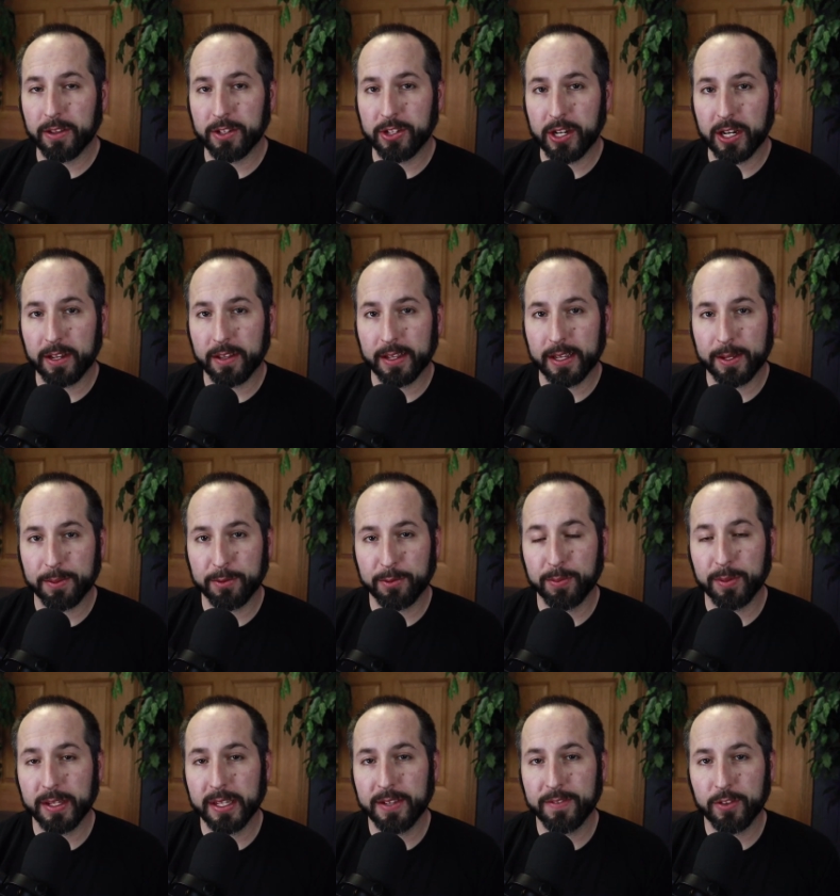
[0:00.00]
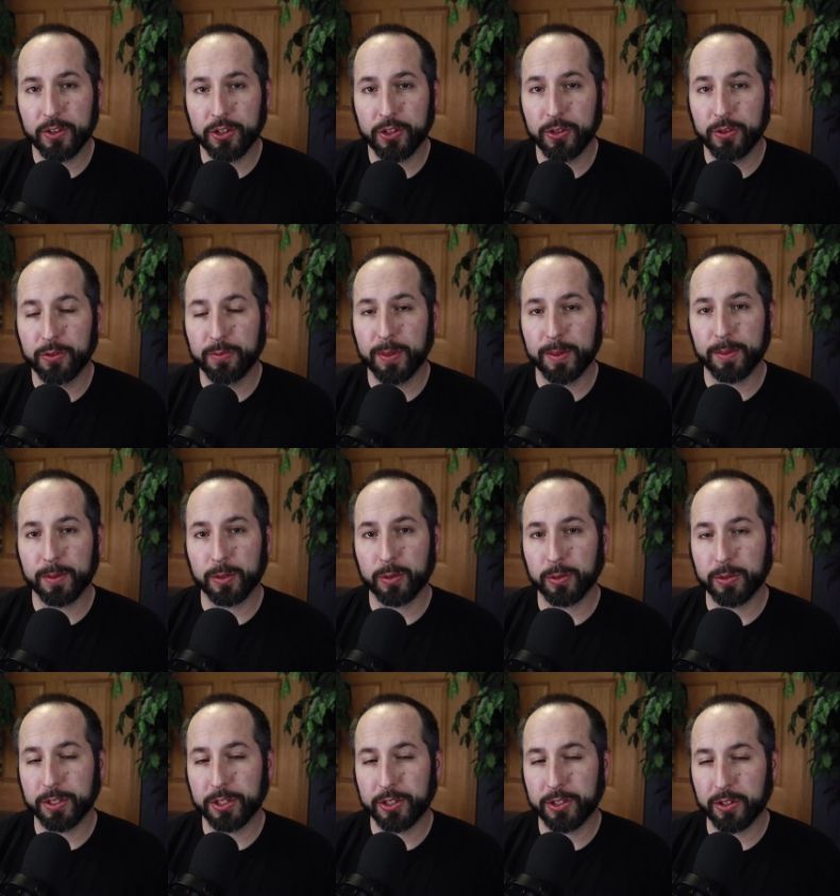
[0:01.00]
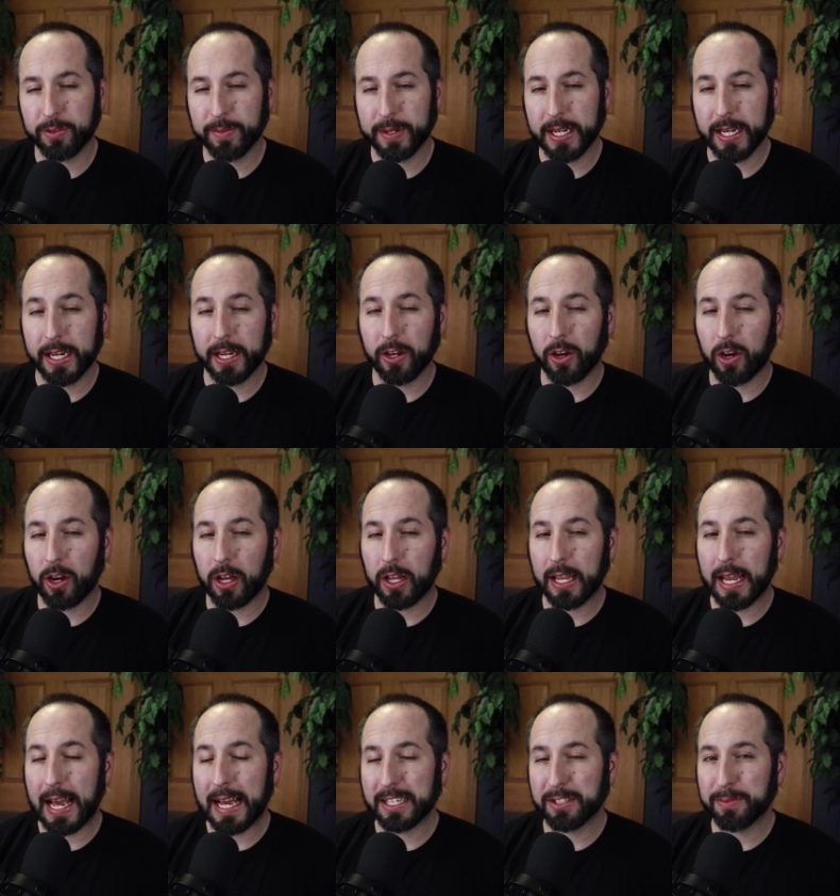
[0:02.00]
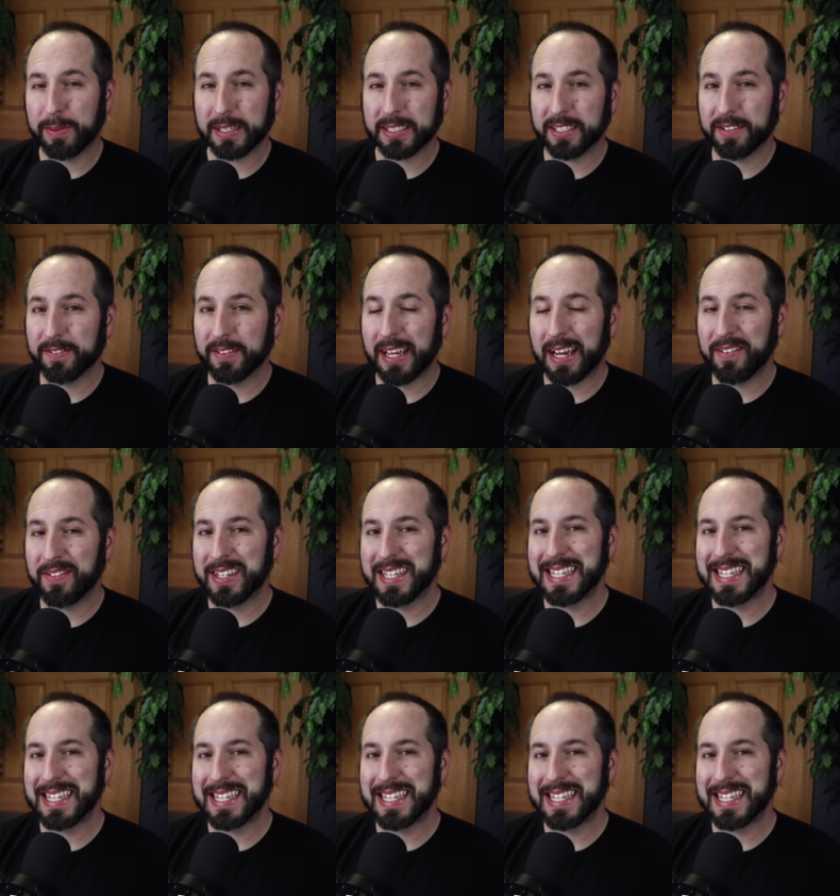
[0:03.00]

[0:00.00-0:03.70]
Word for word: the channel that helps believers use biblical discernment in all aspects of life.